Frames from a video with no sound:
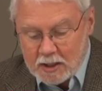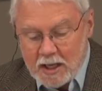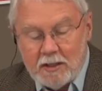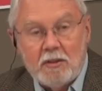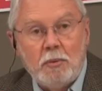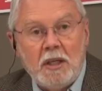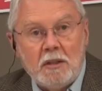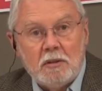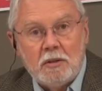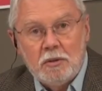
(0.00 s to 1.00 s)
Kenneth
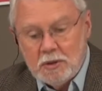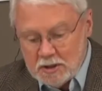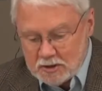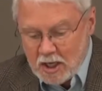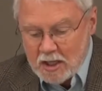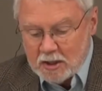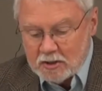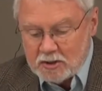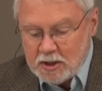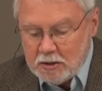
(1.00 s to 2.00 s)
Green, who is
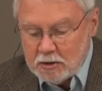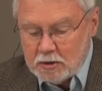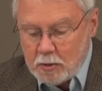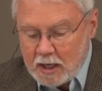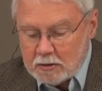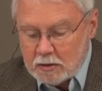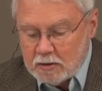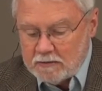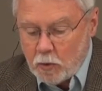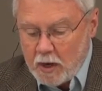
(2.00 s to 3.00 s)
Senior
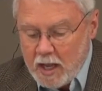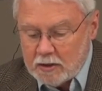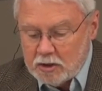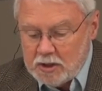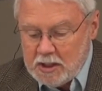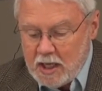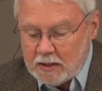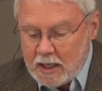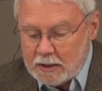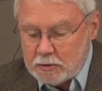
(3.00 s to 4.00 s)
Director for Energy
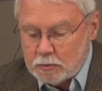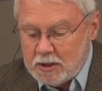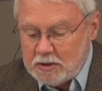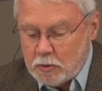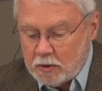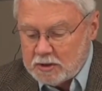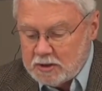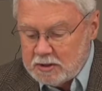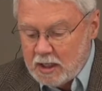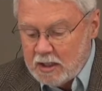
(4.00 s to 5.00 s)
and Natural
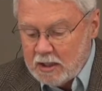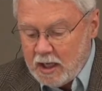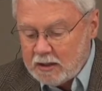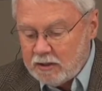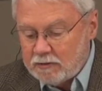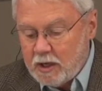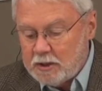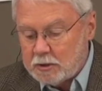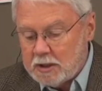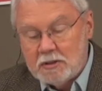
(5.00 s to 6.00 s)
Resources at the
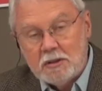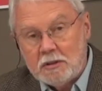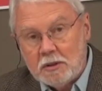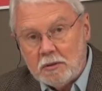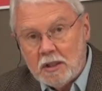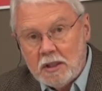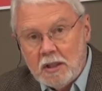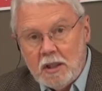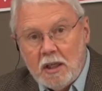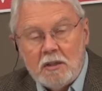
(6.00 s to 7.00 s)
Fraser Institute.
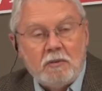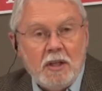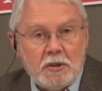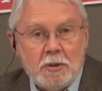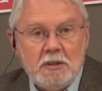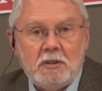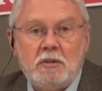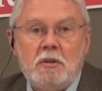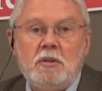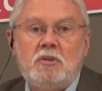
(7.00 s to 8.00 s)
And the Fraser
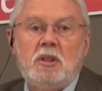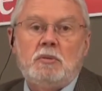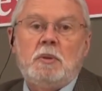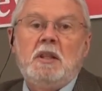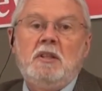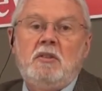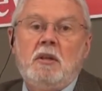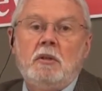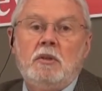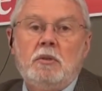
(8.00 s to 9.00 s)
Institute has just released
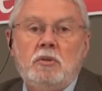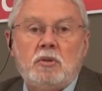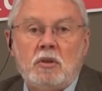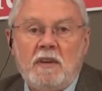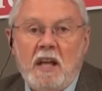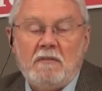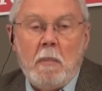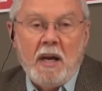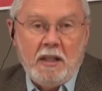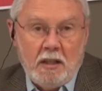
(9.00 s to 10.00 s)
their new survey of
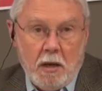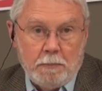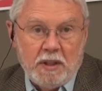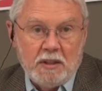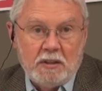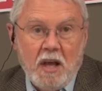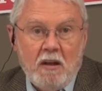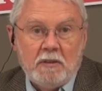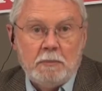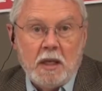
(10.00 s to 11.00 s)
mining companies
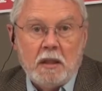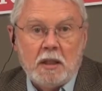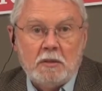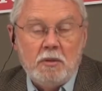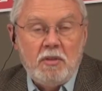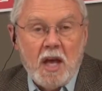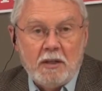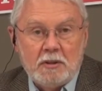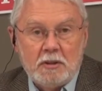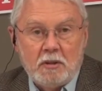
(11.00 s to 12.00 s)
from
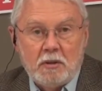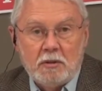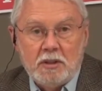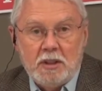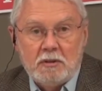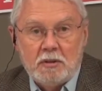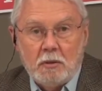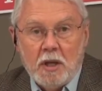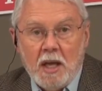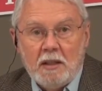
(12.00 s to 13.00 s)
2013.
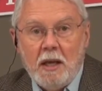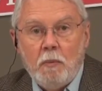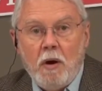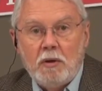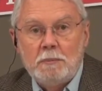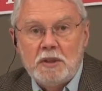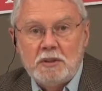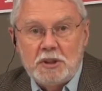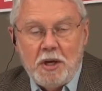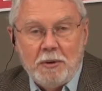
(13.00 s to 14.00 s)
So, Ken, welcome to
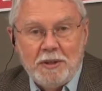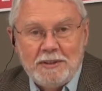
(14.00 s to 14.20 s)
the show.